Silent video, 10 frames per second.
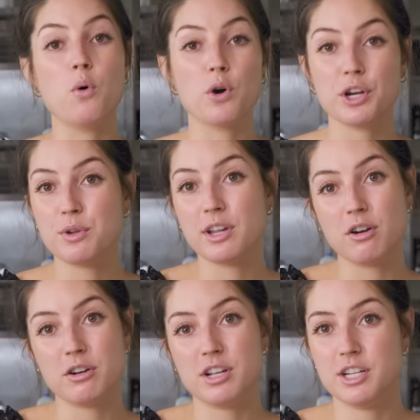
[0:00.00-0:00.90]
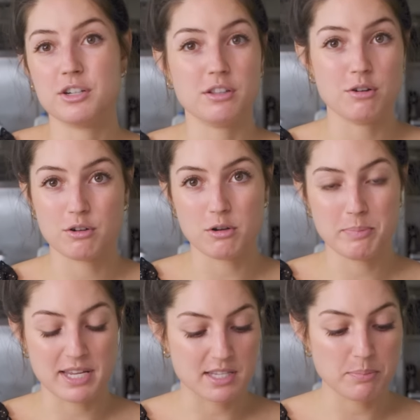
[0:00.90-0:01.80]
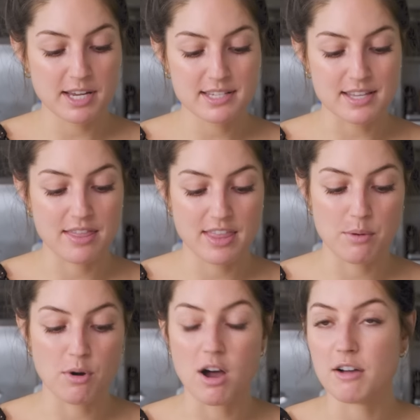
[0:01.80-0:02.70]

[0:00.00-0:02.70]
or you can go to your local pizza place and they will